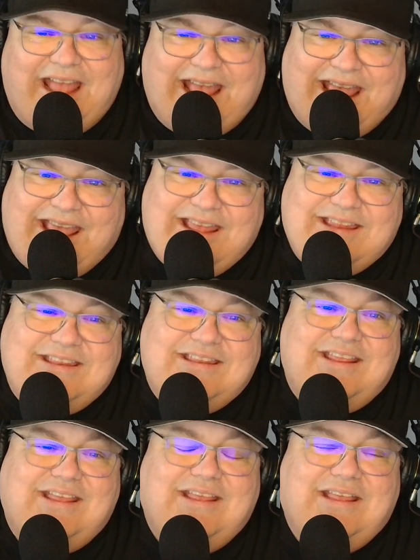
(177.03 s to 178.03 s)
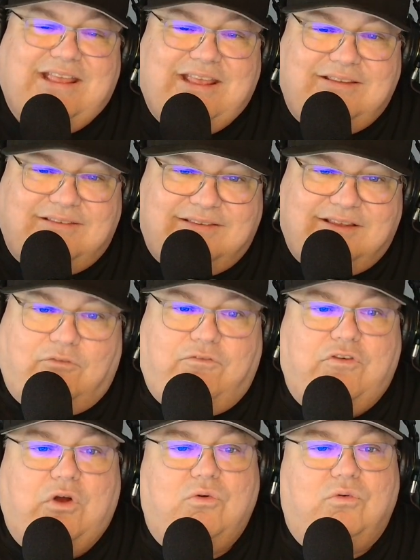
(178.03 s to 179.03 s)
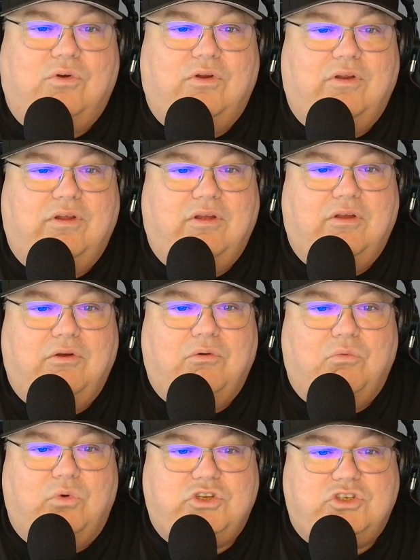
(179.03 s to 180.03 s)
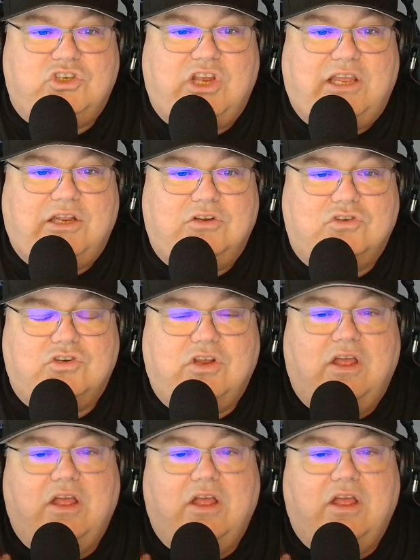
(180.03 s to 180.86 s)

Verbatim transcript: and his cell phone was changed.